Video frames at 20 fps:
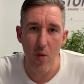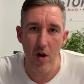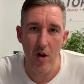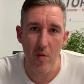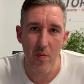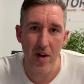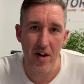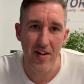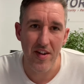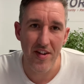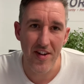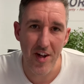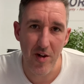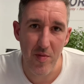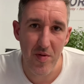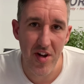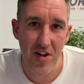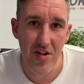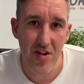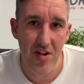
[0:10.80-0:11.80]
back to the Data
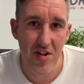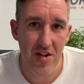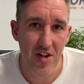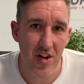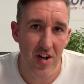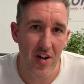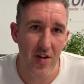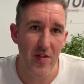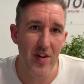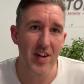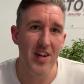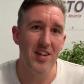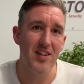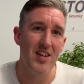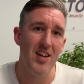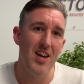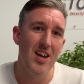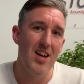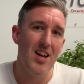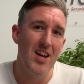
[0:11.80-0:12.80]
Protection Diaries.
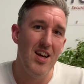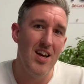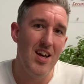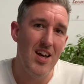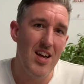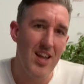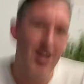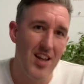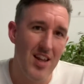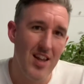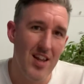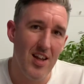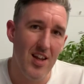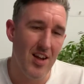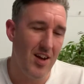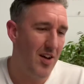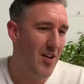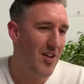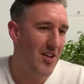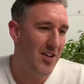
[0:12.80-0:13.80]
I
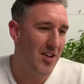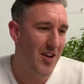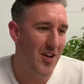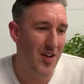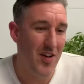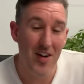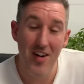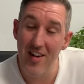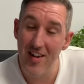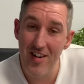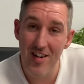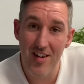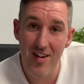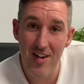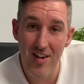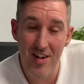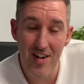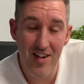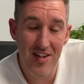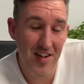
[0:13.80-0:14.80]

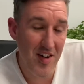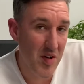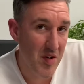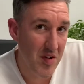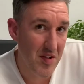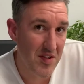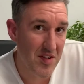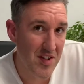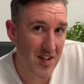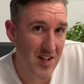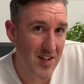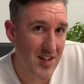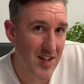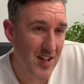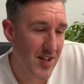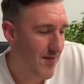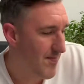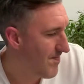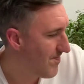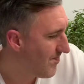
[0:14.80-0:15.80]
don't know what I was going to say then.
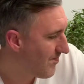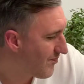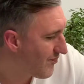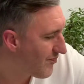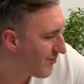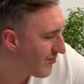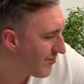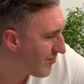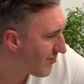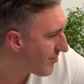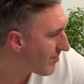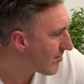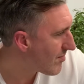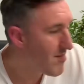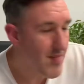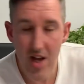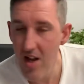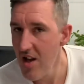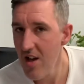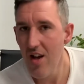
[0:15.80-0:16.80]

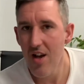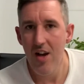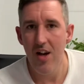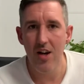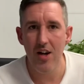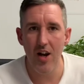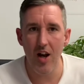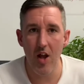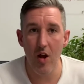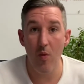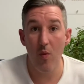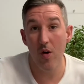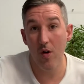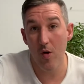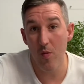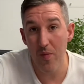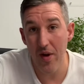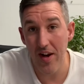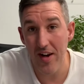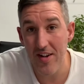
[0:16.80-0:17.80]
Hello and welcome
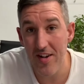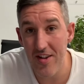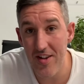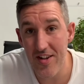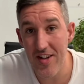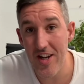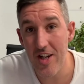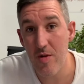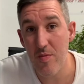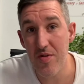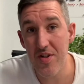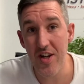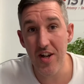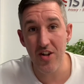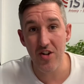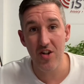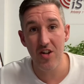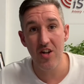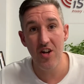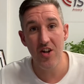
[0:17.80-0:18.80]
back to the Data
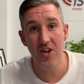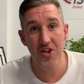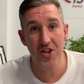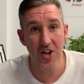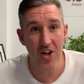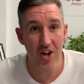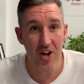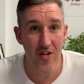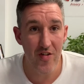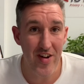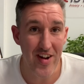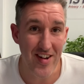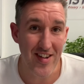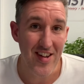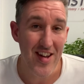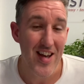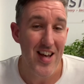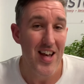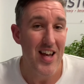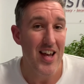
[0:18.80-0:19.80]
Protection Diaries.
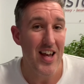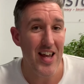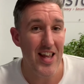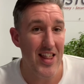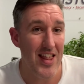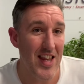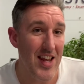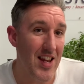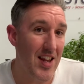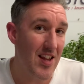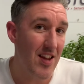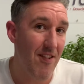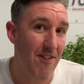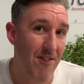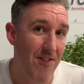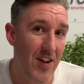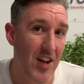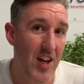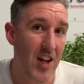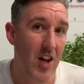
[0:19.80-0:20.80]
In this
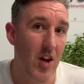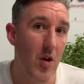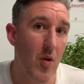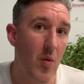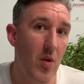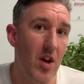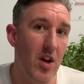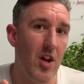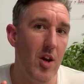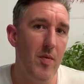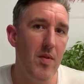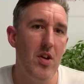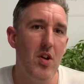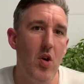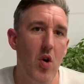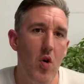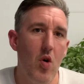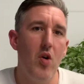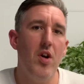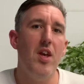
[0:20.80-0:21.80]
video, we are going to be
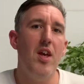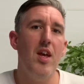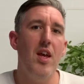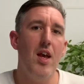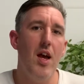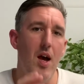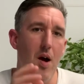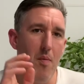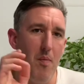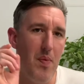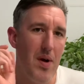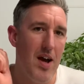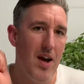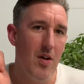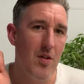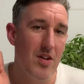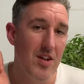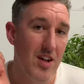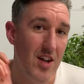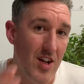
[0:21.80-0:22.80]
talking about
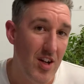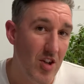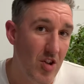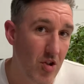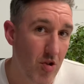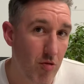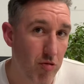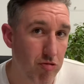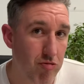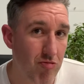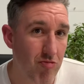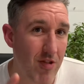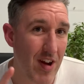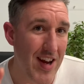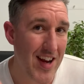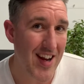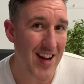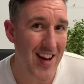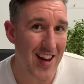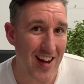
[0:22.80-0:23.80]

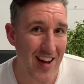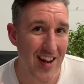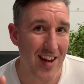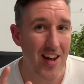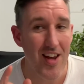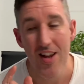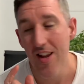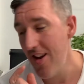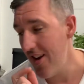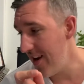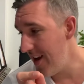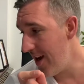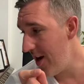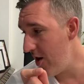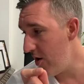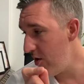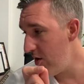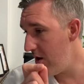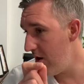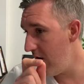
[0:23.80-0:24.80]
training.
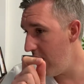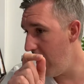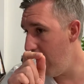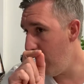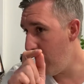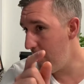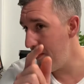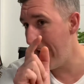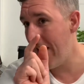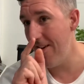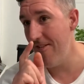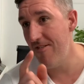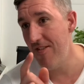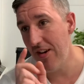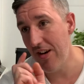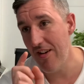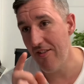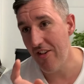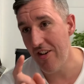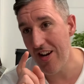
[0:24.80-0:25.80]
Now, I want to make it very,
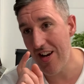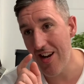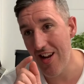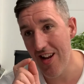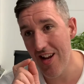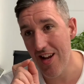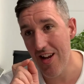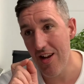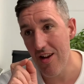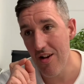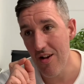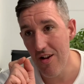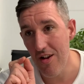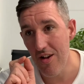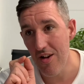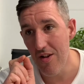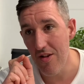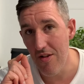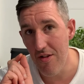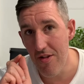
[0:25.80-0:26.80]
very clear at
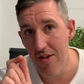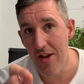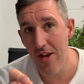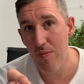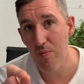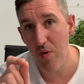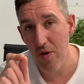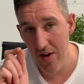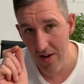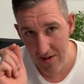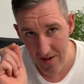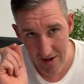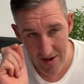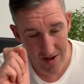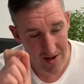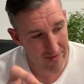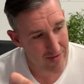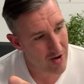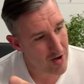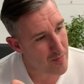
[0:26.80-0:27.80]
this point, at the
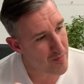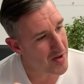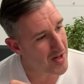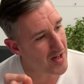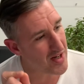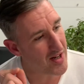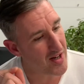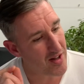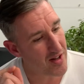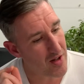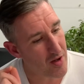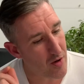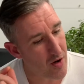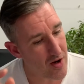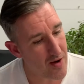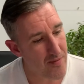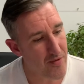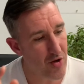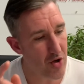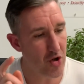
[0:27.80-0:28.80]
very beginning, that I am
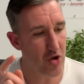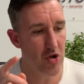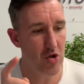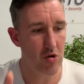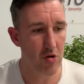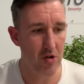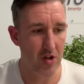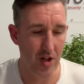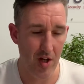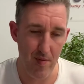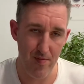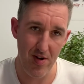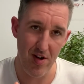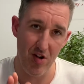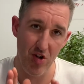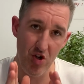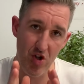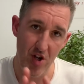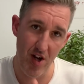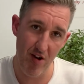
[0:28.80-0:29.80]
not talking about
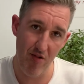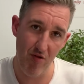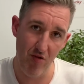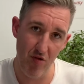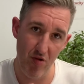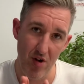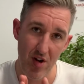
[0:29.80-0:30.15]
general